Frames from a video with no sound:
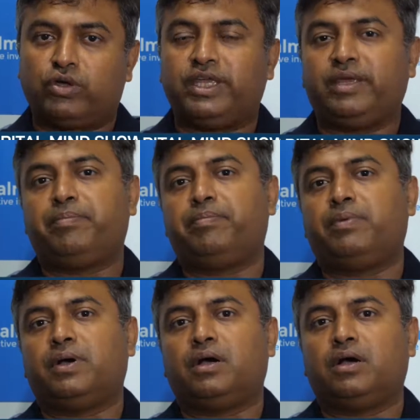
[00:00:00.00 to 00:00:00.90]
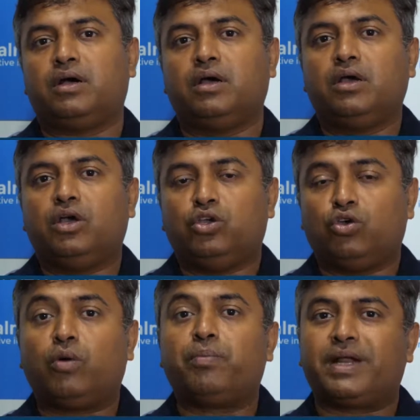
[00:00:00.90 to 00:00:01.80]
to keep
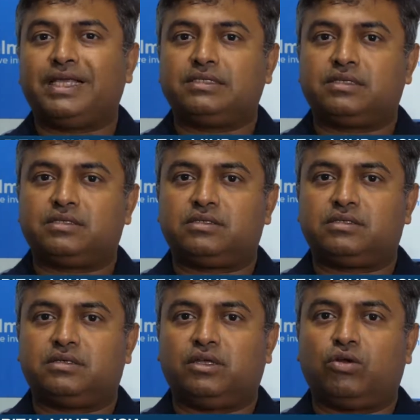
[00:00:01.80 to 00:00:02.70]
your prices